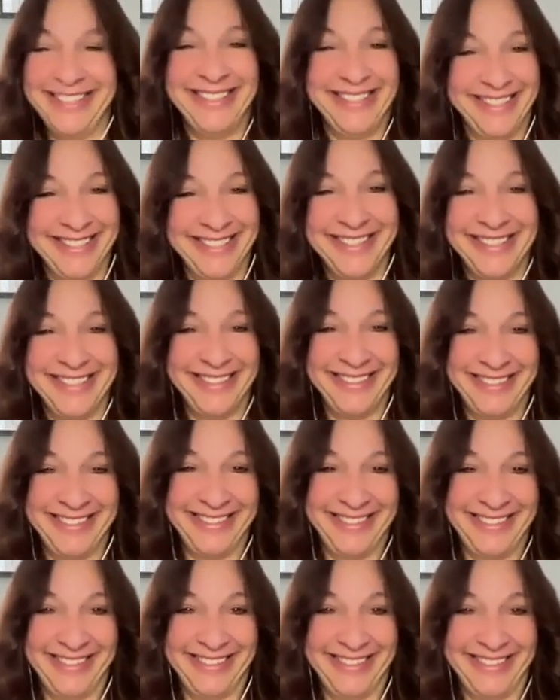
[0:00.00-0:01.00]

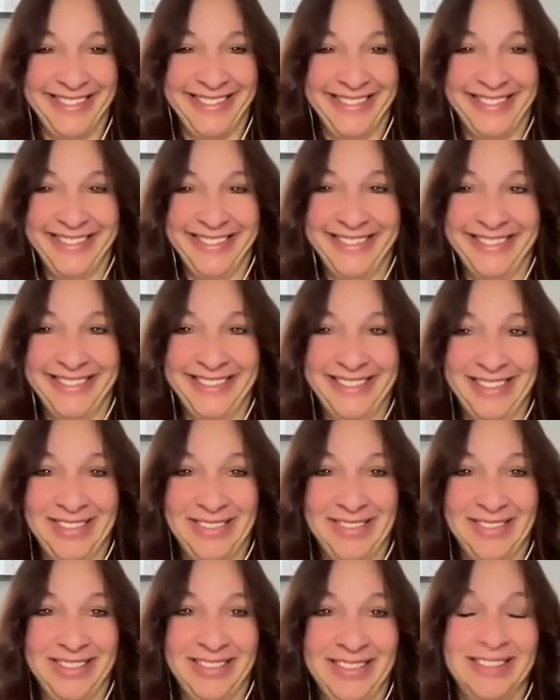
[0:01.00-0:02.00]

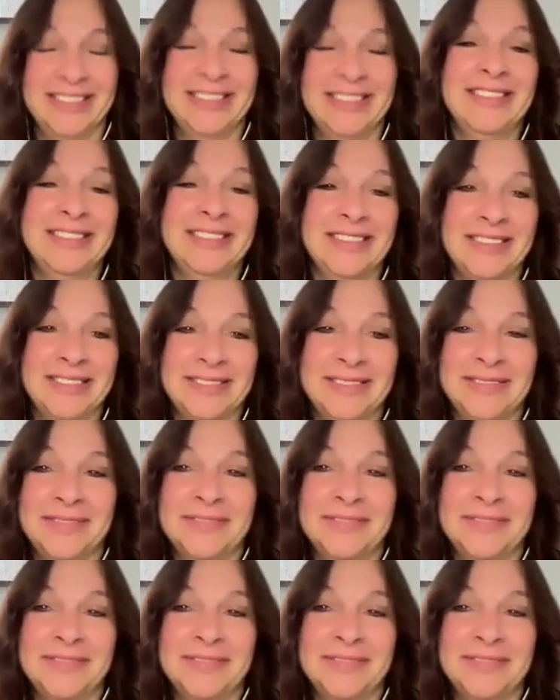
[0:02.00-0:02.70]
(silent)